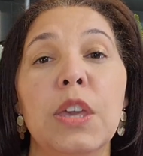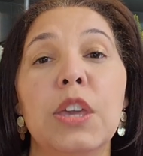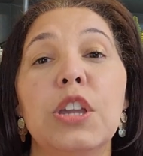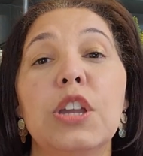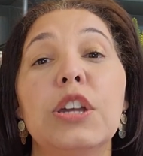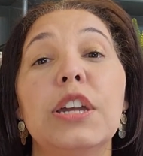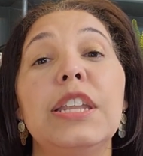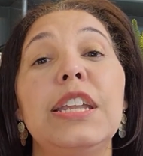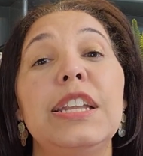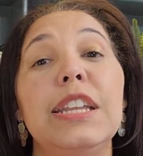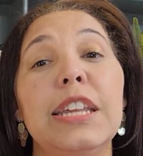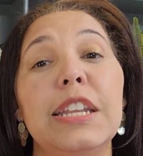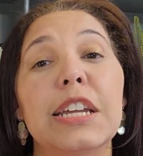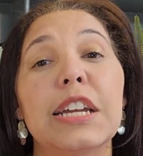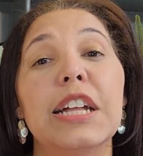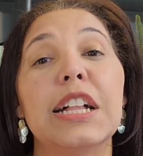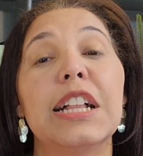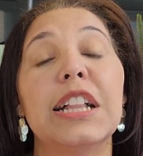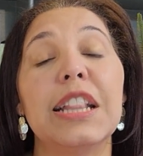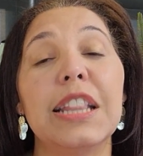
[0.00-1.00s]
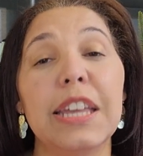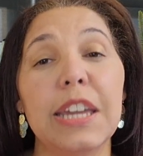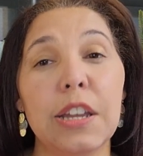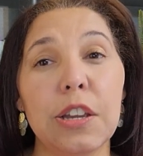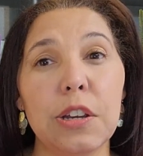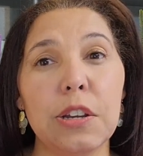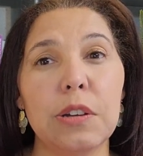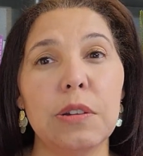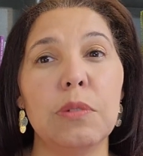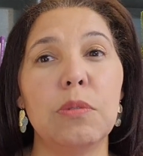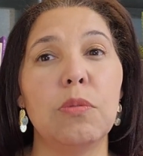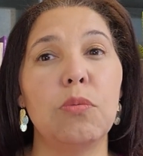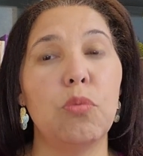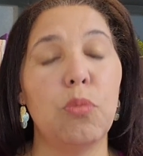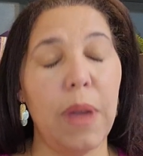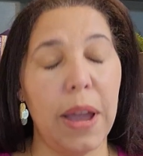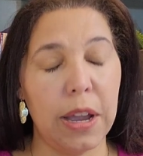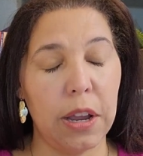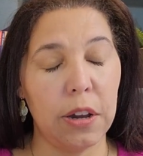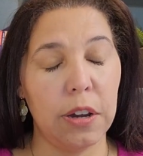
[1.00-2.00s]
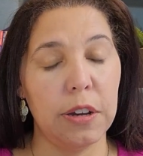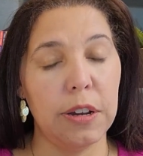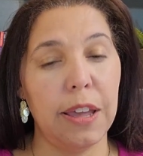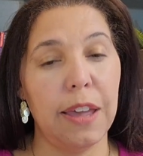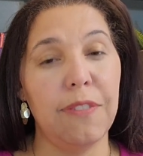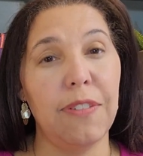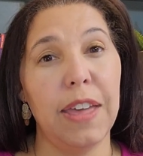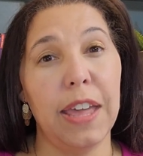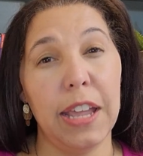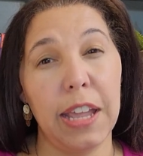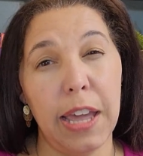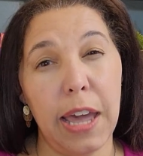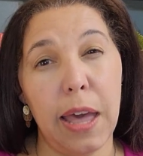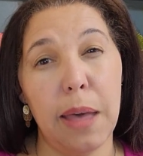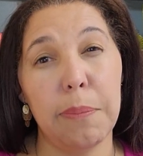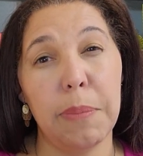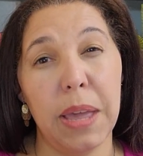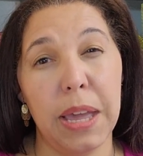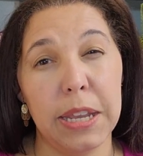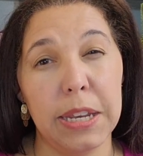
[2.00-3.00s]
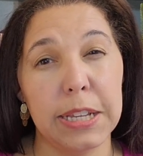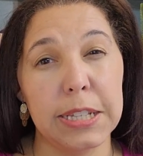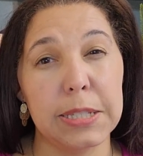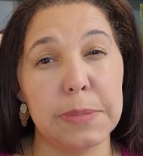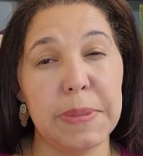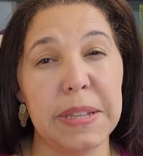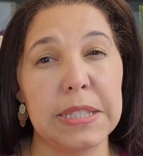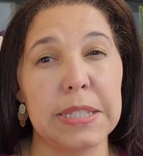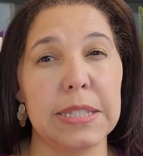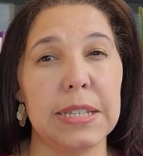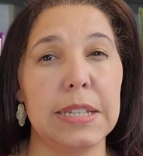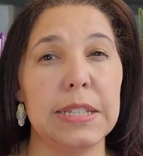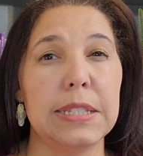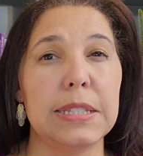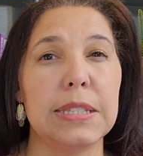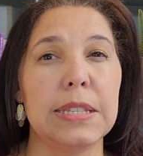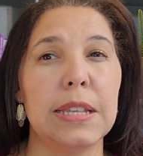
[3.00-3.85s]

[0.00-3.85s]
You're going to need a clear record of income and expenses.